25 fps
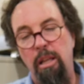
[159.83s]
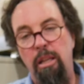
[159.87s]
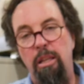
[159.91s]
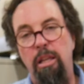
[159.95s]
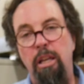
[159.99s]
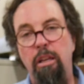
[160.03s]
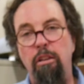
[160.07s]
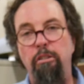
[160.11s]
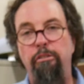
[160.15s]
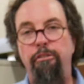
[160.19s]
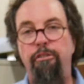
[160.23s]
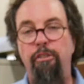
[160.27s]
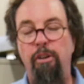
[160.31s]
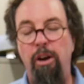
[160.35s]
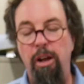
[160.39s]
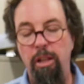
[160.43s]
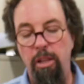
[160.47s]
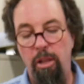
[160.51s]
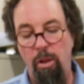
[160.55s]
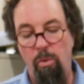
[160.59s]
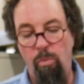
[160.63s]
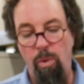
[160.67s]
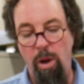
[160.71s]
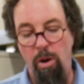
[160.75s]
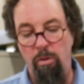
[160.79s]
then you'll find
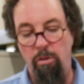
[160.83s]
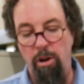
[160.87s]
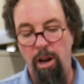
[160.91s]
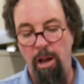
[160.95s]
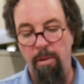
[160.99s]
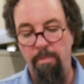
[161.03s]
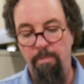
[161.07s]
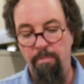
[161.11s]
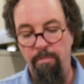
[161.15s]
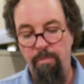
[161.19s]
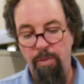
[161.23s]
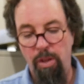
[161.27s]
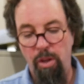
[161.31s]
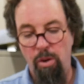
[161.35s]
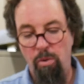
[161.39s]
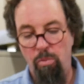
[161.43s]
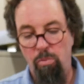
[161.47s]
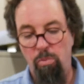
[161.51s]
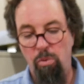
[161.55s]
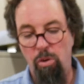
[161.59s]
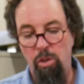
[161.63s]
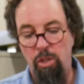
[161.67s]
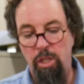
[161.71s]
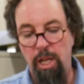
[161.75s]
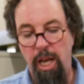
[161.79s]
that wet rub
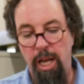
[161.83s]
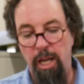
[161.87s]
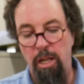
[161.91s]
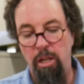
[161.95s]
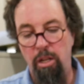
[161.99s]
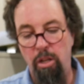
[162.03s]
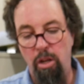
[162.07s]
will take